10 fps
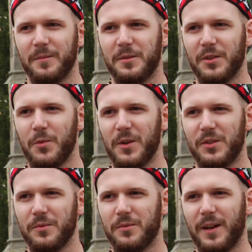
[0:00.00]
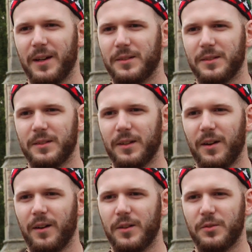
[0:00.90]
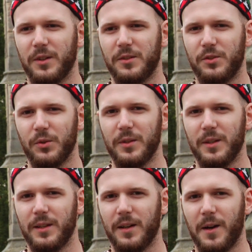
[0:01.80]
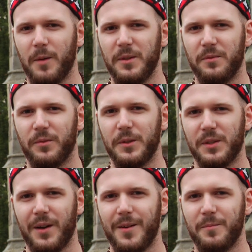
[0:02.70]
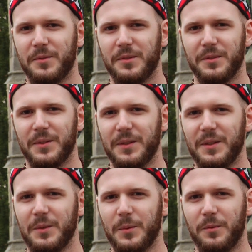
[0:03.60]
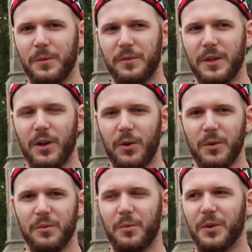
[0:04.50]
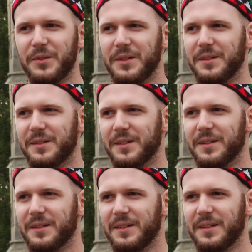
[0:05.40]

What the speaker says: So much, in fact, I tried to join the army 3 times with the goal of wanting to